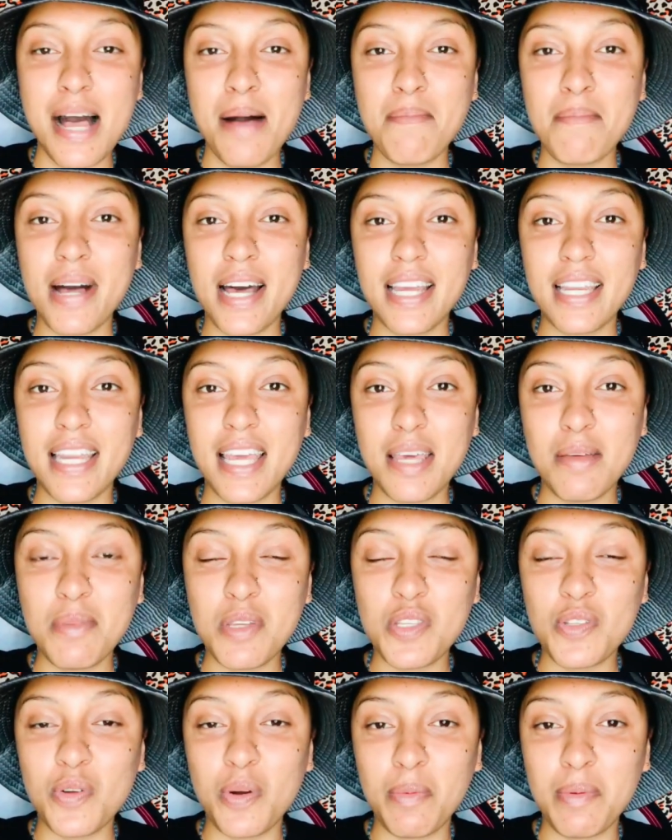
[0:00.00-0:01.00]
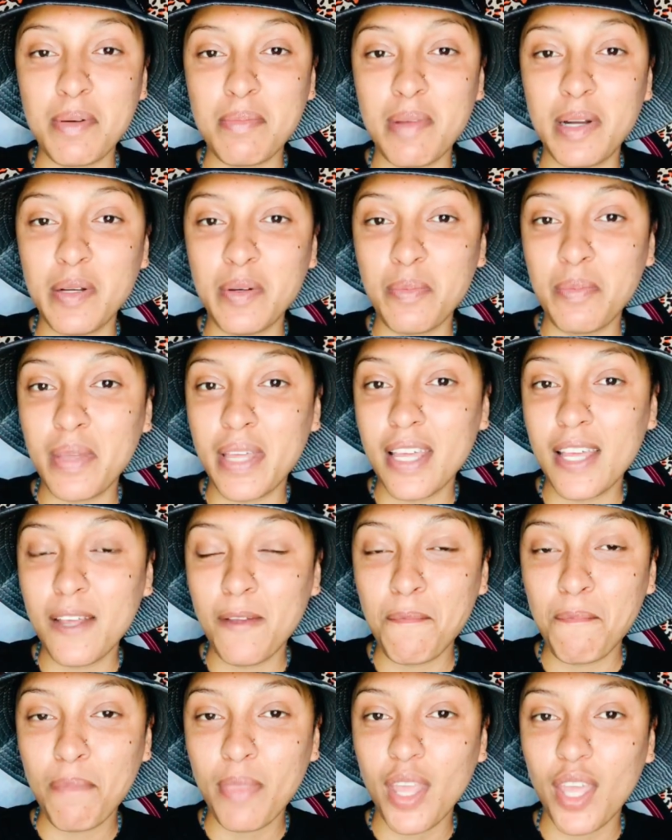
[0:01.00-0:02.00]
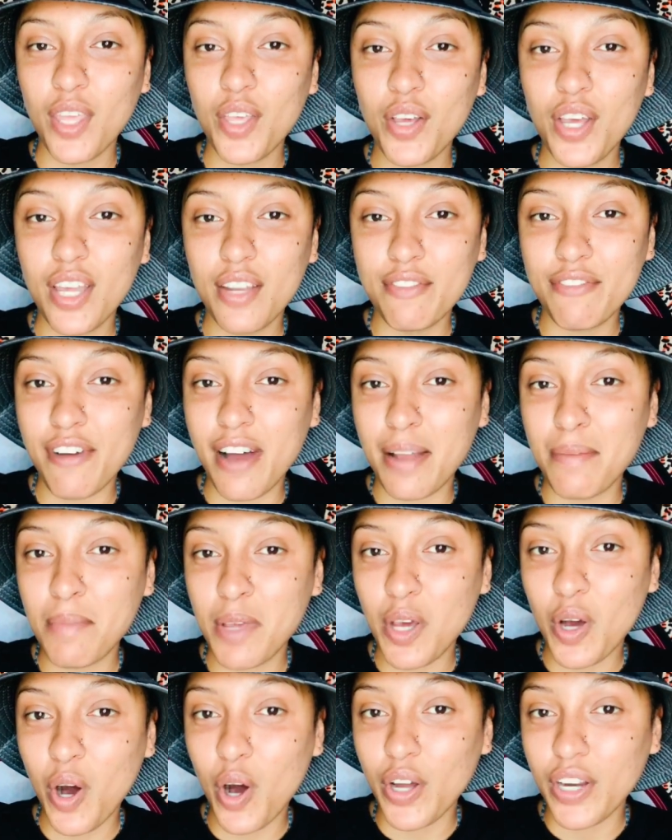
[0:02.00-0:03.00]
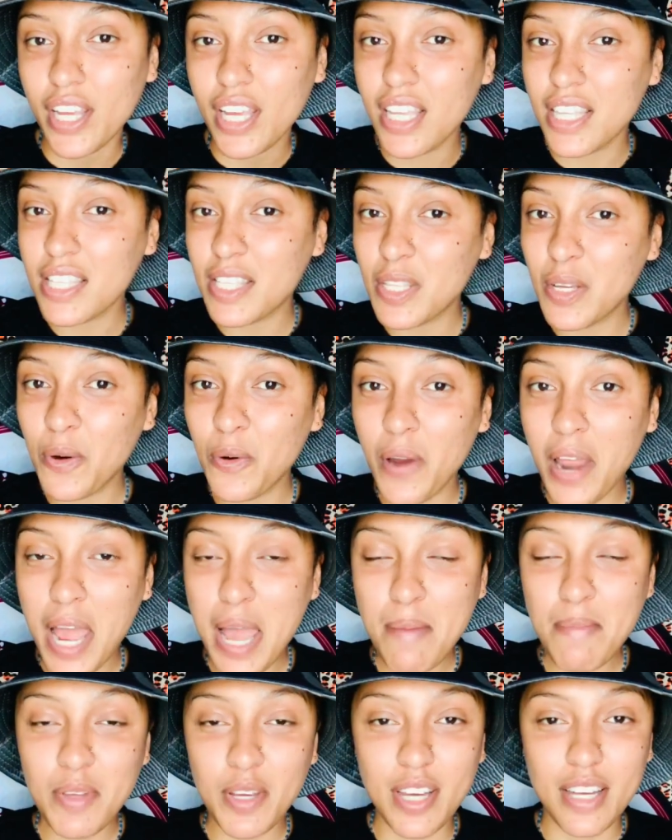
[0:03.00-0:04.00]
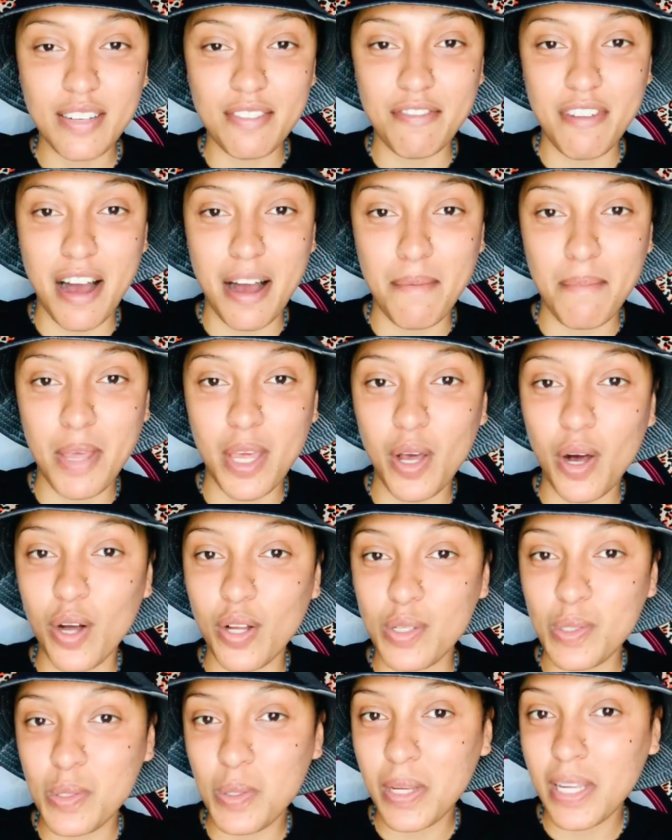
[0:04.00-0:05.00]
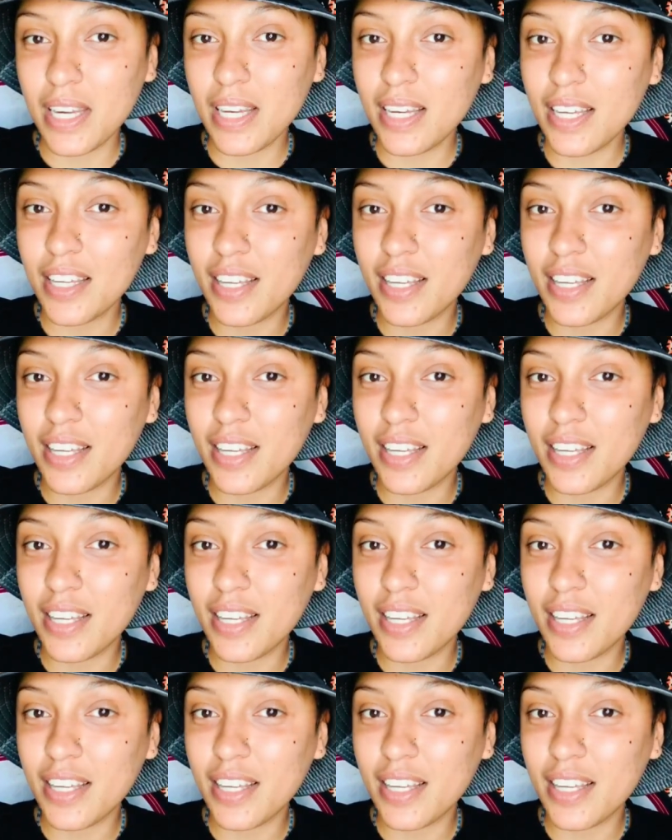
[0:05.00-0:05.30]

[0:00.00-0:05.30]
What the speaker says: My name is Robin Malubi. You can find me on Instagram, you can find me on Twitter,